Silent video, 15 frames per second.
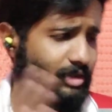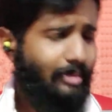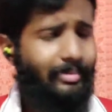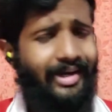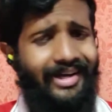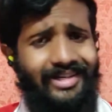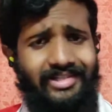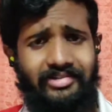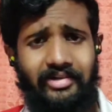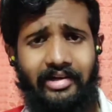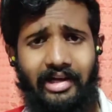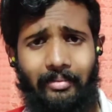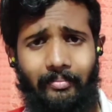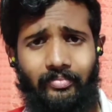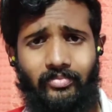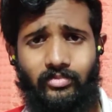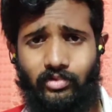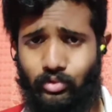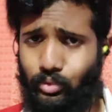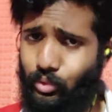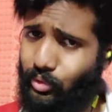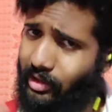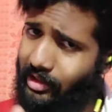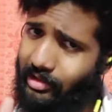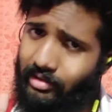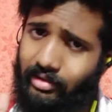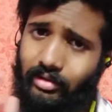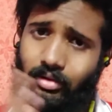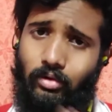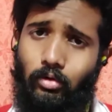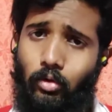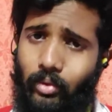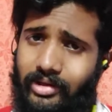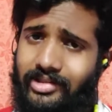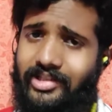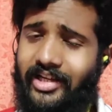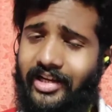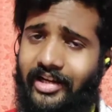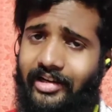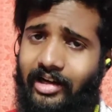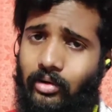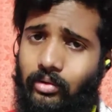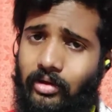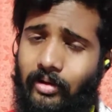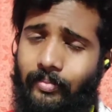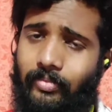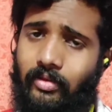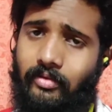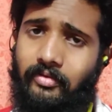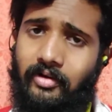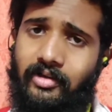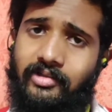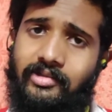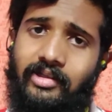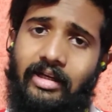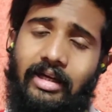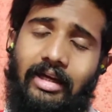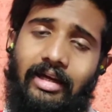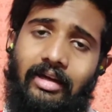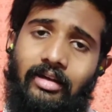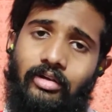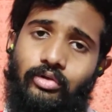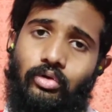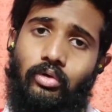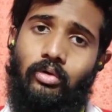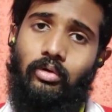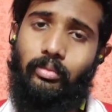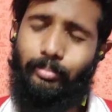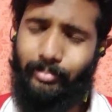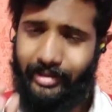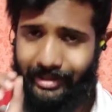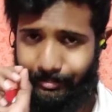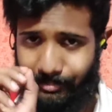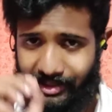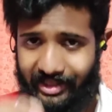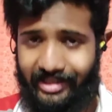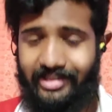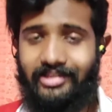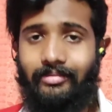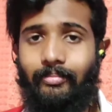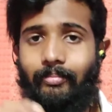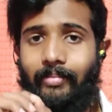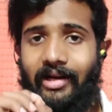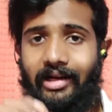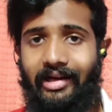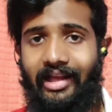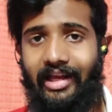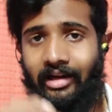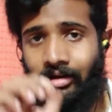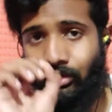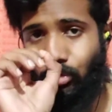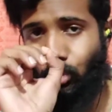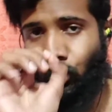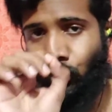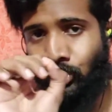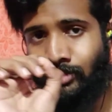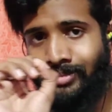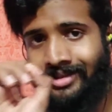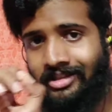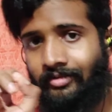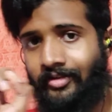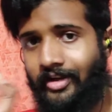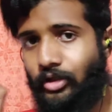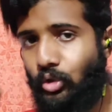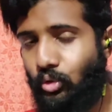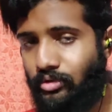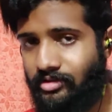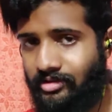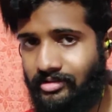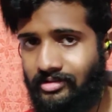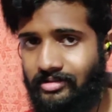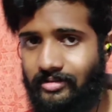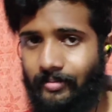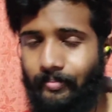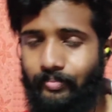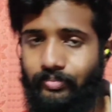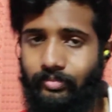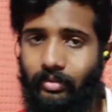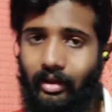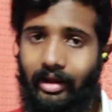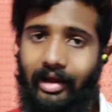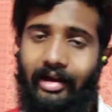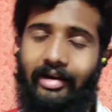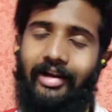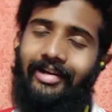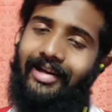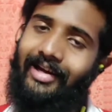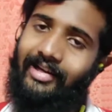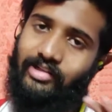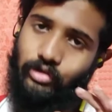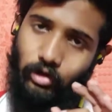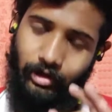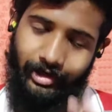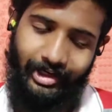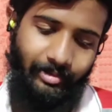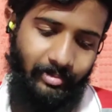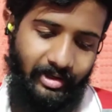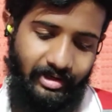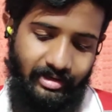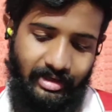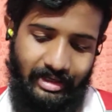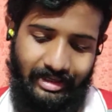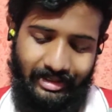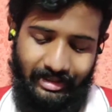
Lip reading: my Instagram, so you can go and check it out first. So please maintain those specific doses, and it has already been